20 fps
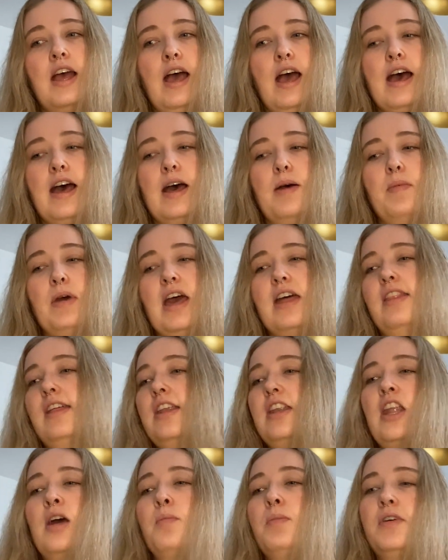And then
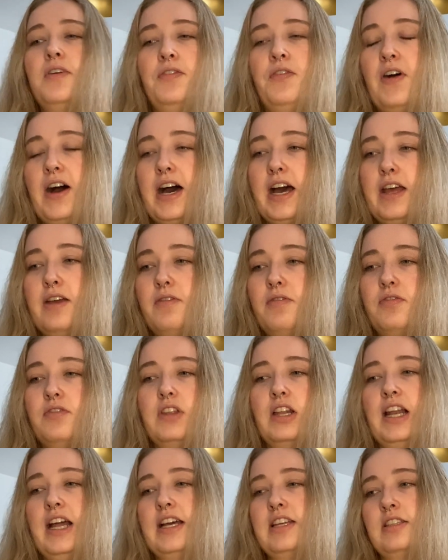number 5, the
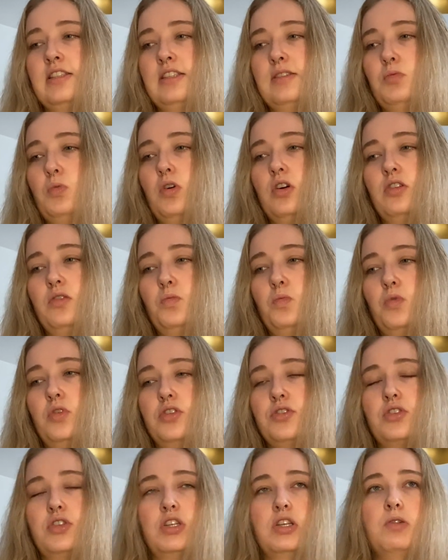last one,
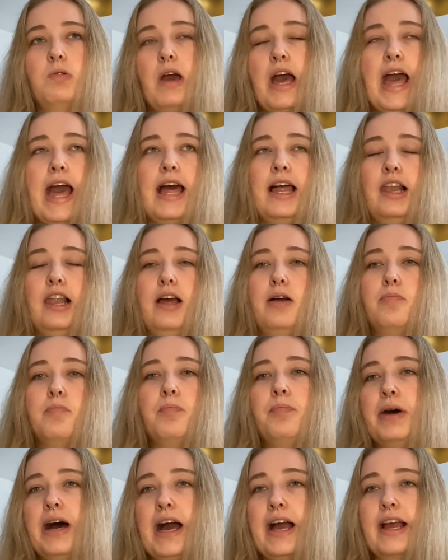was To Hell and
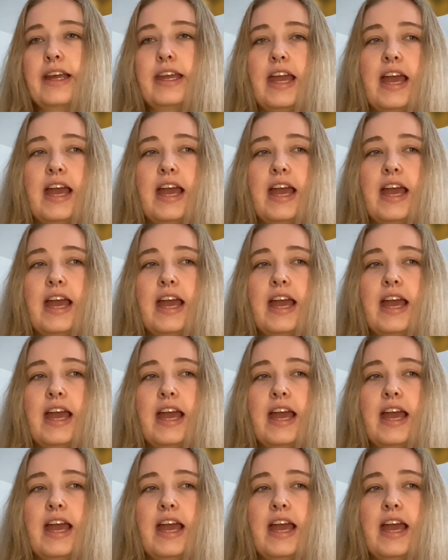Back,